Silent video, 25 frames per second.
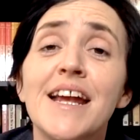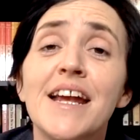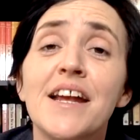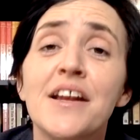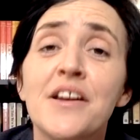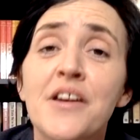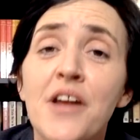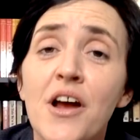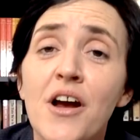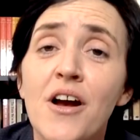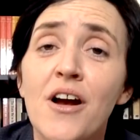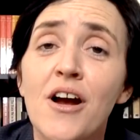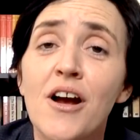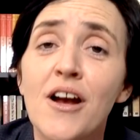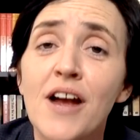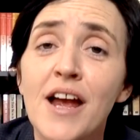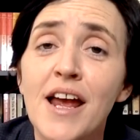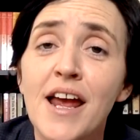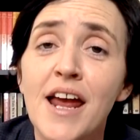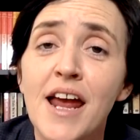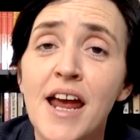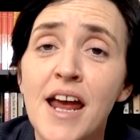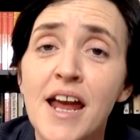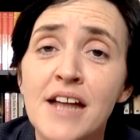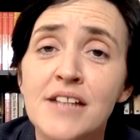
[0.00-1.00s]
in our
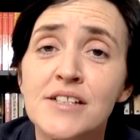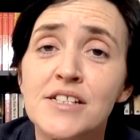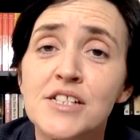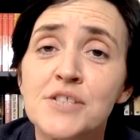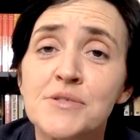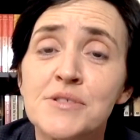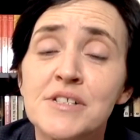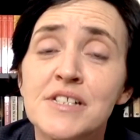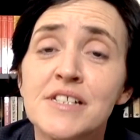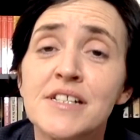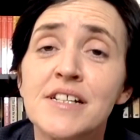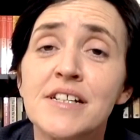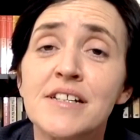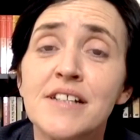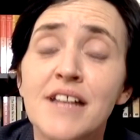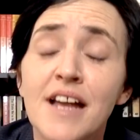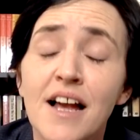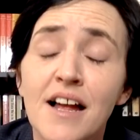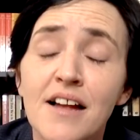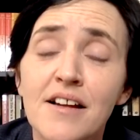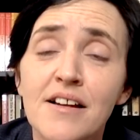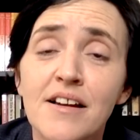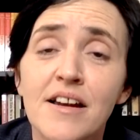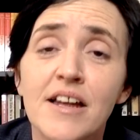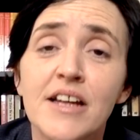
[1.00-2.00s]
heads. We didn't need
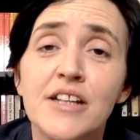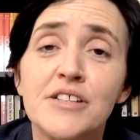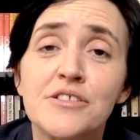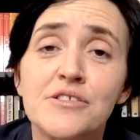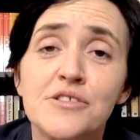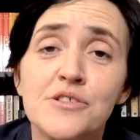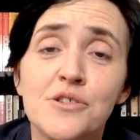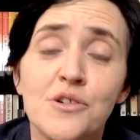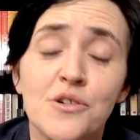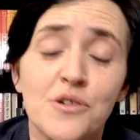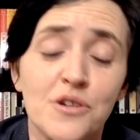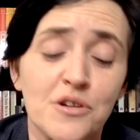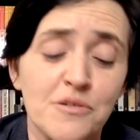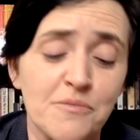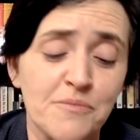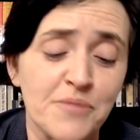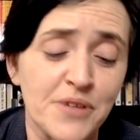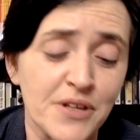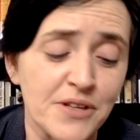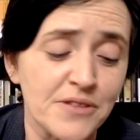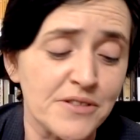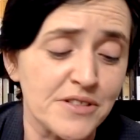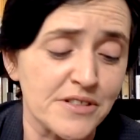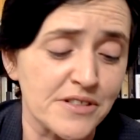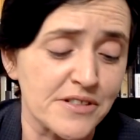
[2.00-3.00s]
calculators or
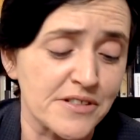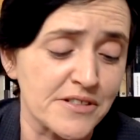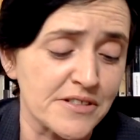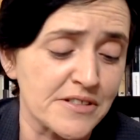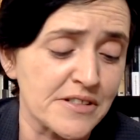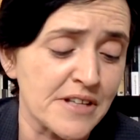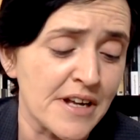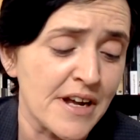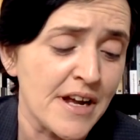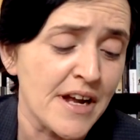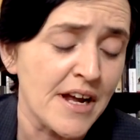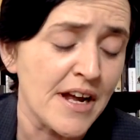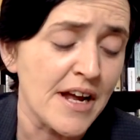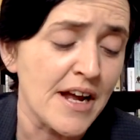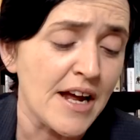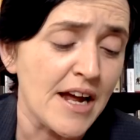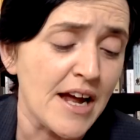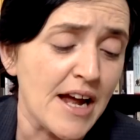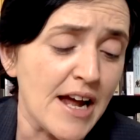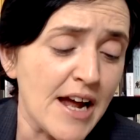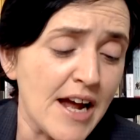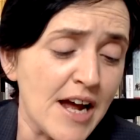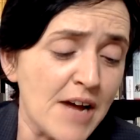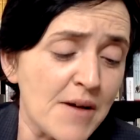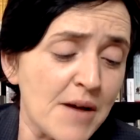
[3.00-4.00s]
computers.
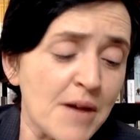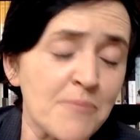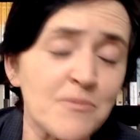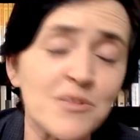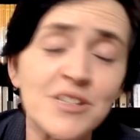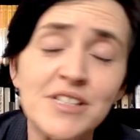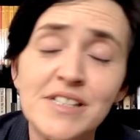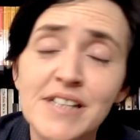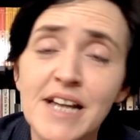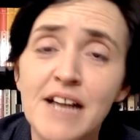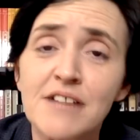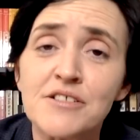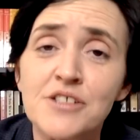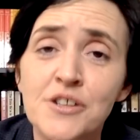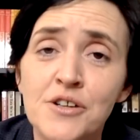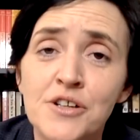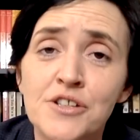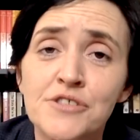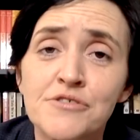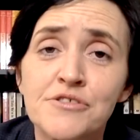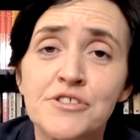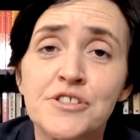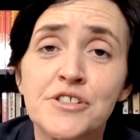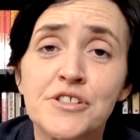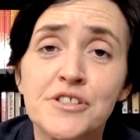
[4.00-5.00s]
I must sound
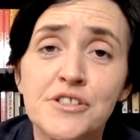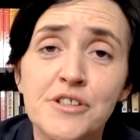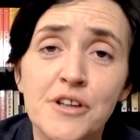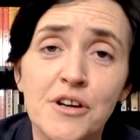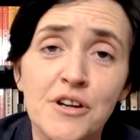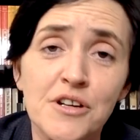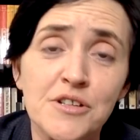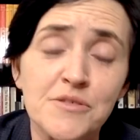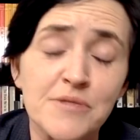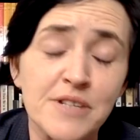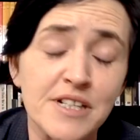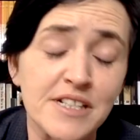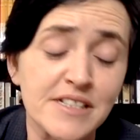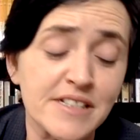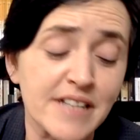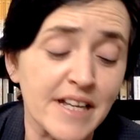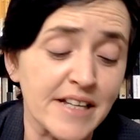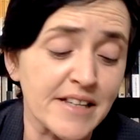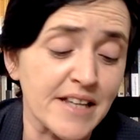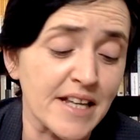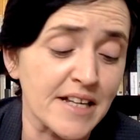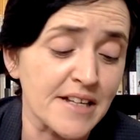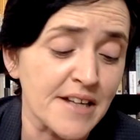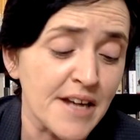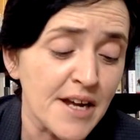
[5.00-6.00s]
100 years old when I
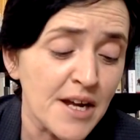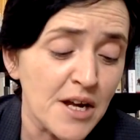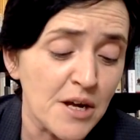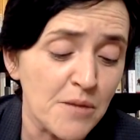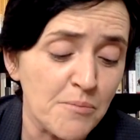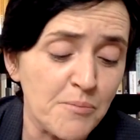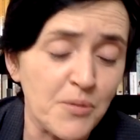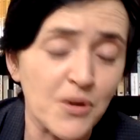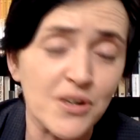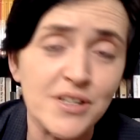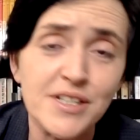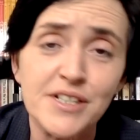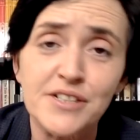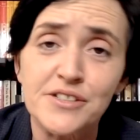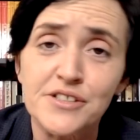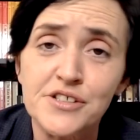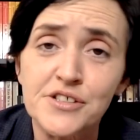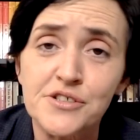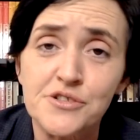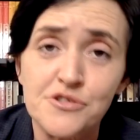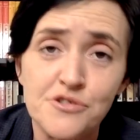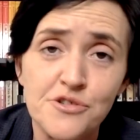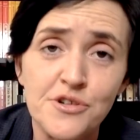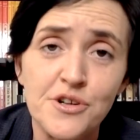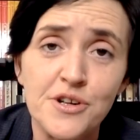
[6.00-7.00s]
say that, but
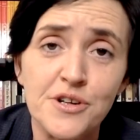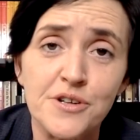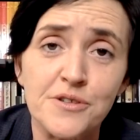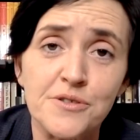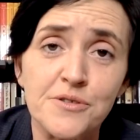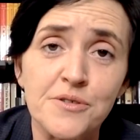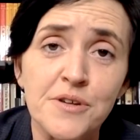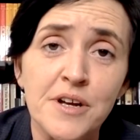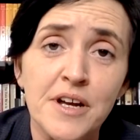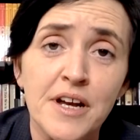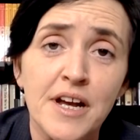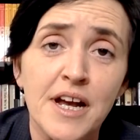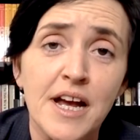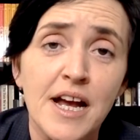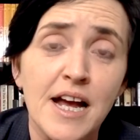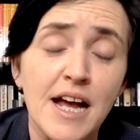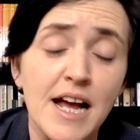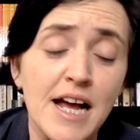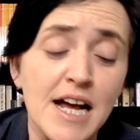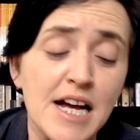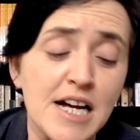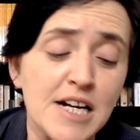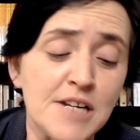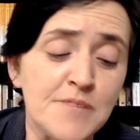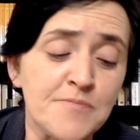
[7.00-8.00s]
it's true.
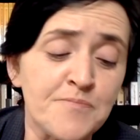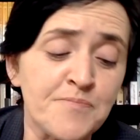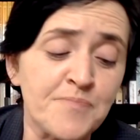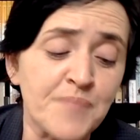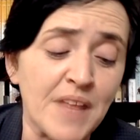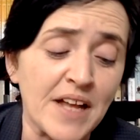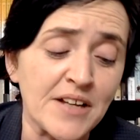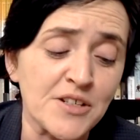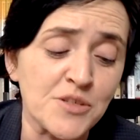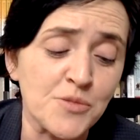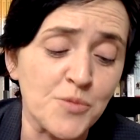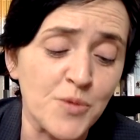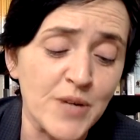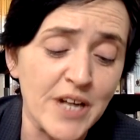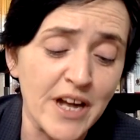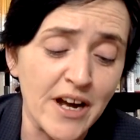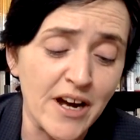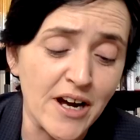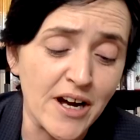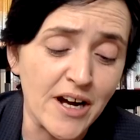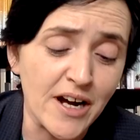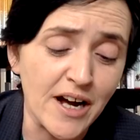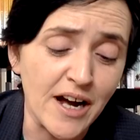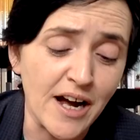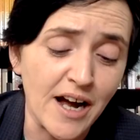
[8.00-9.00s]
And we
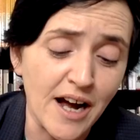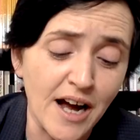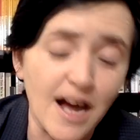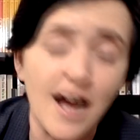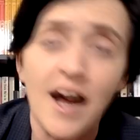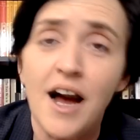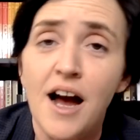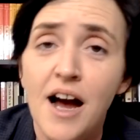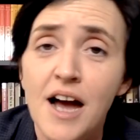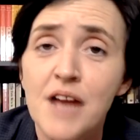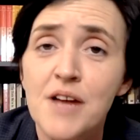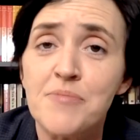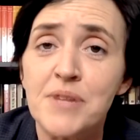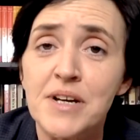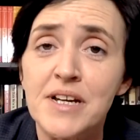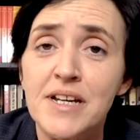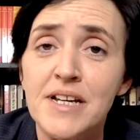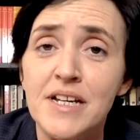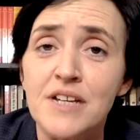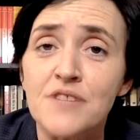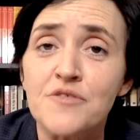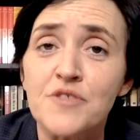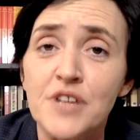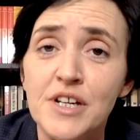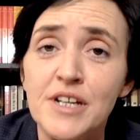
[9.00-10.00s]
are, I
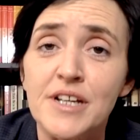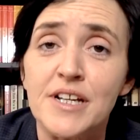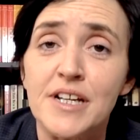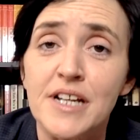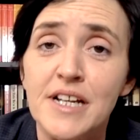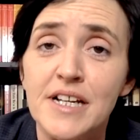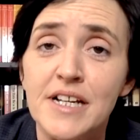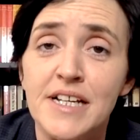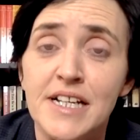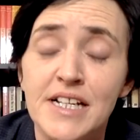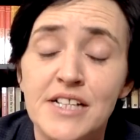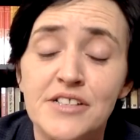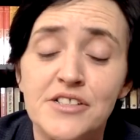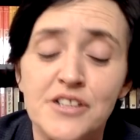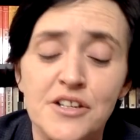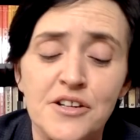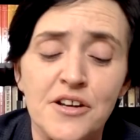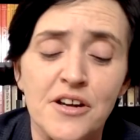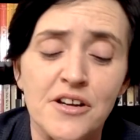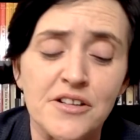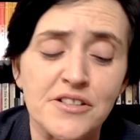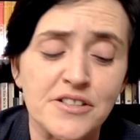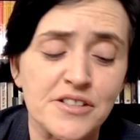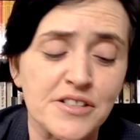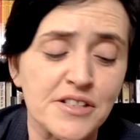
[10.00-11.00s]
believe, kids are
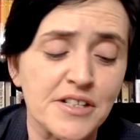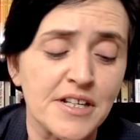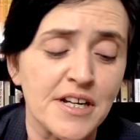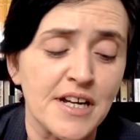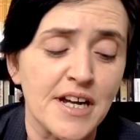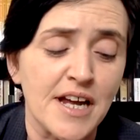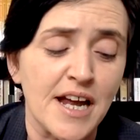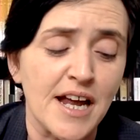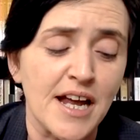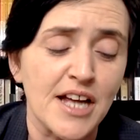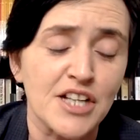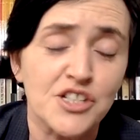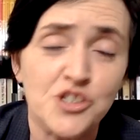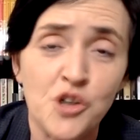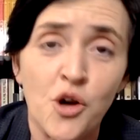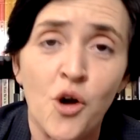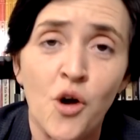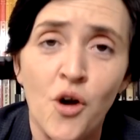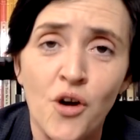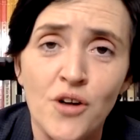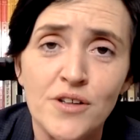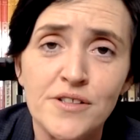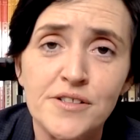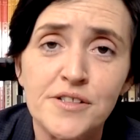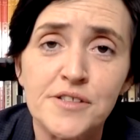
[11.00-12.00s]
not
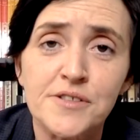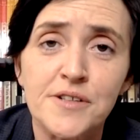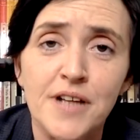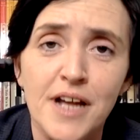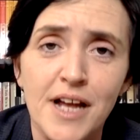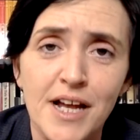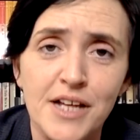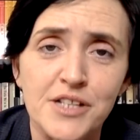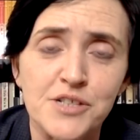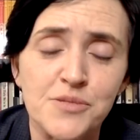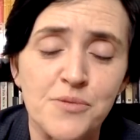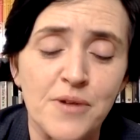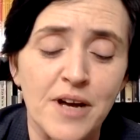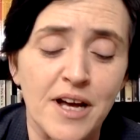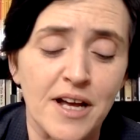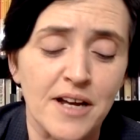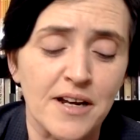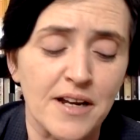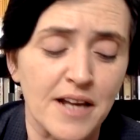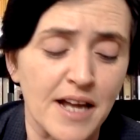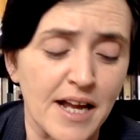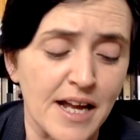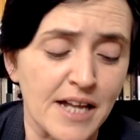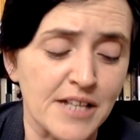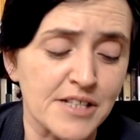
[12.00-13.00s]
taught as
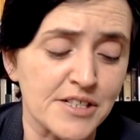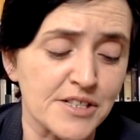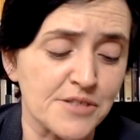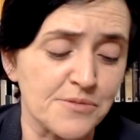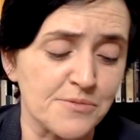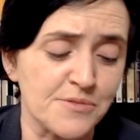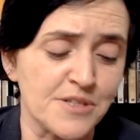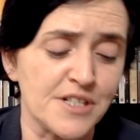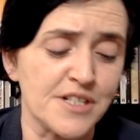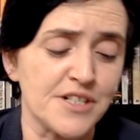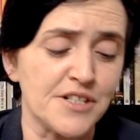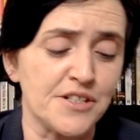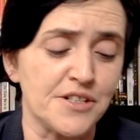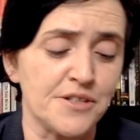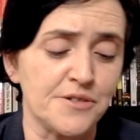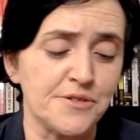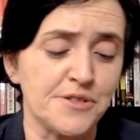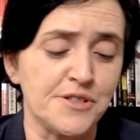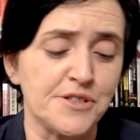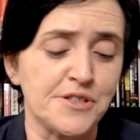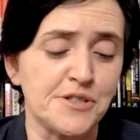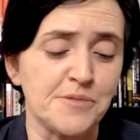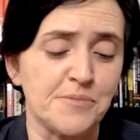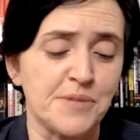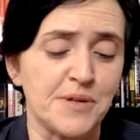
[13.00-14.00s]
well as we
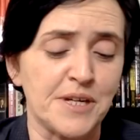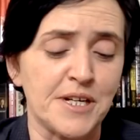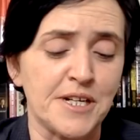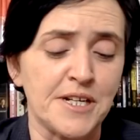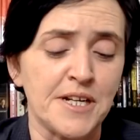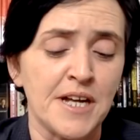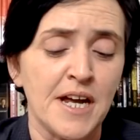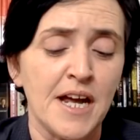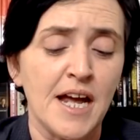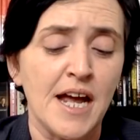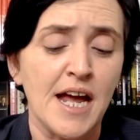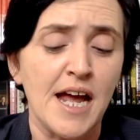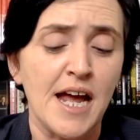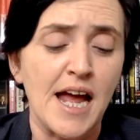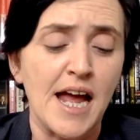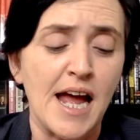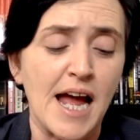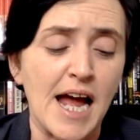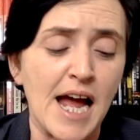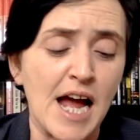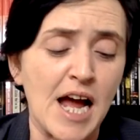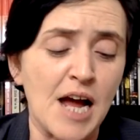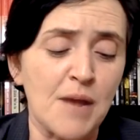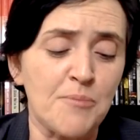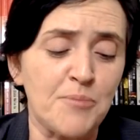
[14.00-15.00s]
used to be.
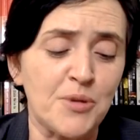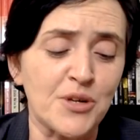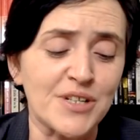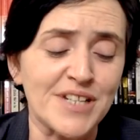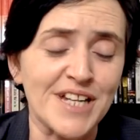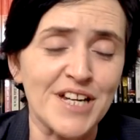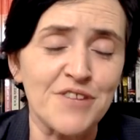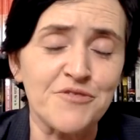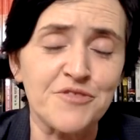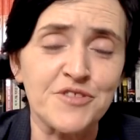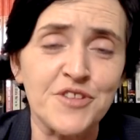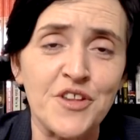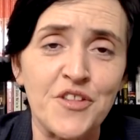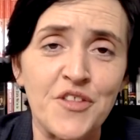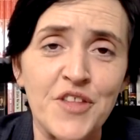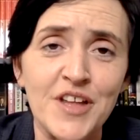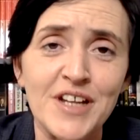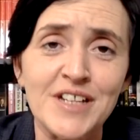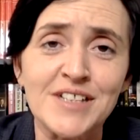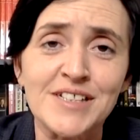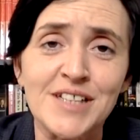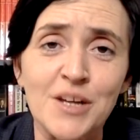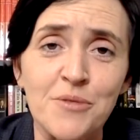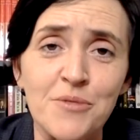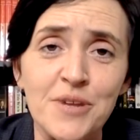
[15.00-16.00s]
But even the
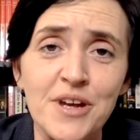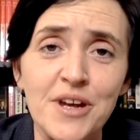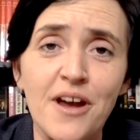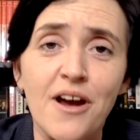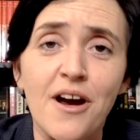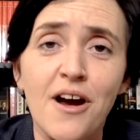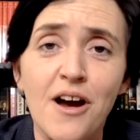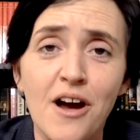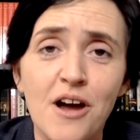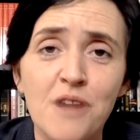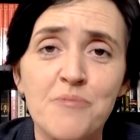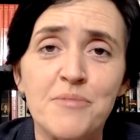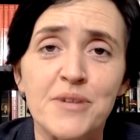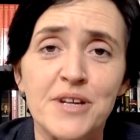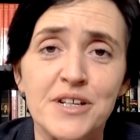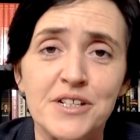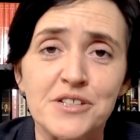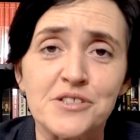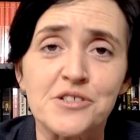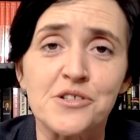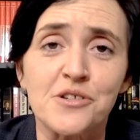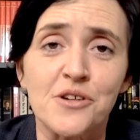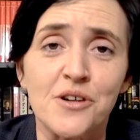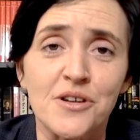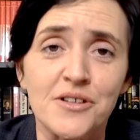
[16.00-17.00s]
things that we are
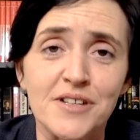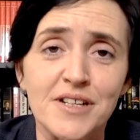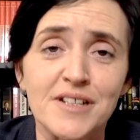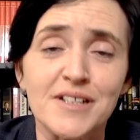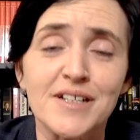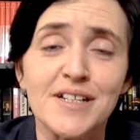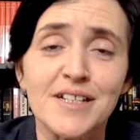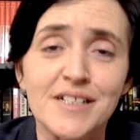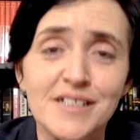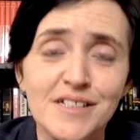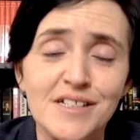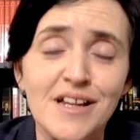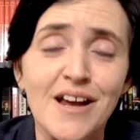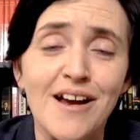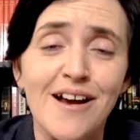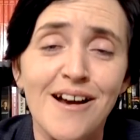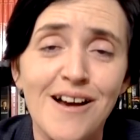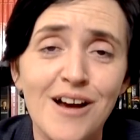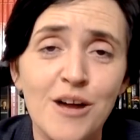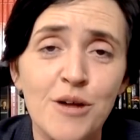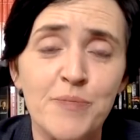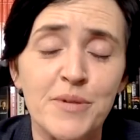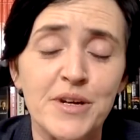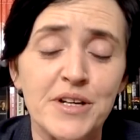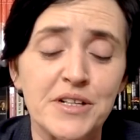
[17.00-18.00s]
being taught, that kids
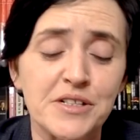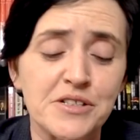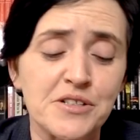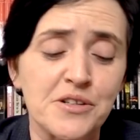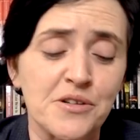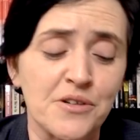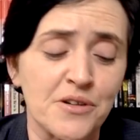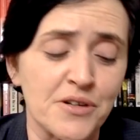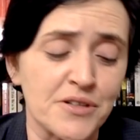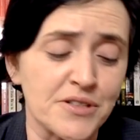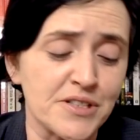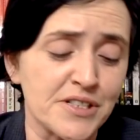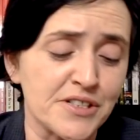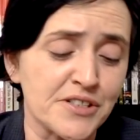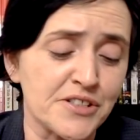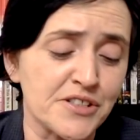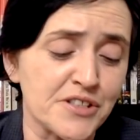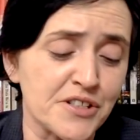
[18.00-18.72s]
are being taught in